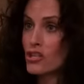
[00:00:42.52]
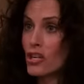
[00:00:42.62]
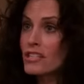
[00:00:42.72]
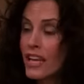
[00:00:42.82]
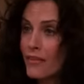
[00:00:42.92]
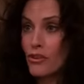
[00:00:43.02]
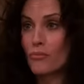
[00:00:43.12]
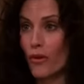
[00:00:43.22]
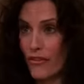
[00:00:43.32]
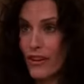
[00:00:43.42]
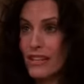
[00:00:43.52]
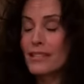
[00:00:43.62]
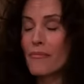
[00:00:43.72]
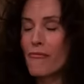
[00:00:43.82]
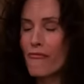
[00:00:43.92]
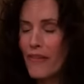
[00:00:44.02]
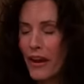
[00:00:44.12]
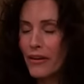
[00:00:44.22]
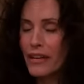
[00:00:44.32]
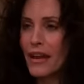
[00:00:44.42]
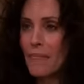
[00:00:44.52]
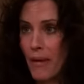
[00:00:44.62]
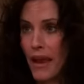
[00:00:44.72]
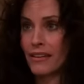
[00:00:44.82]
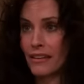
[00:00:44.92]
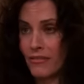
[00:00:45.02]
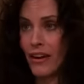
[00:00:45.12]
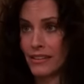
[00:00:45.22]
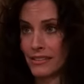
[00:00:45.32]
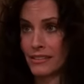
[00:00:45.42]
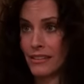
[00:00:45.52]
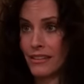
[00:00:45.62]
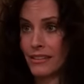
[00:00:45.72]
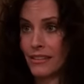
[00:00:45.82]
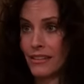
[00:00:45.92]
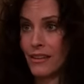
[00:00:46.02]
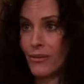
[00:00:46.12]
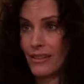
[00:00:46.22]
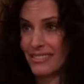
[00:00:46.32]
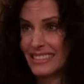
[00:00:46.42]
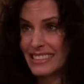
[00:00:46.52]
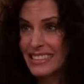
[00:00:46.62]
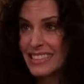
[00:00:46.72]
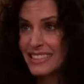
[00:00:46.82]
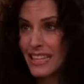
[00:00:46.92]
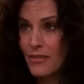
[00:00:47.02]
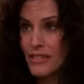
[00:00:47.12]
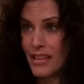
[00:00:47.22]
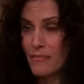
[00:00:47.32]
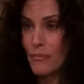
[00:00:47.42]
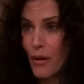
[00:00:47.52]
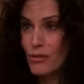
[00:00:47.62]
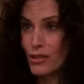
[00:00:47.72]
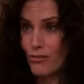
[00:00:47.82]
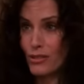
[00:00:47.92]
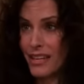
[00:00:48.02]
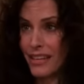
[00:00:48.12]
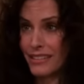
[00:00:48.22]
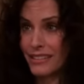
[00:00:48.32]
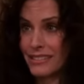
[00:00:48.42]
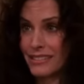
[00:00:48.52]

just gave your boyfriend some very bad advice. Okay, David's gonna propose to you tonight.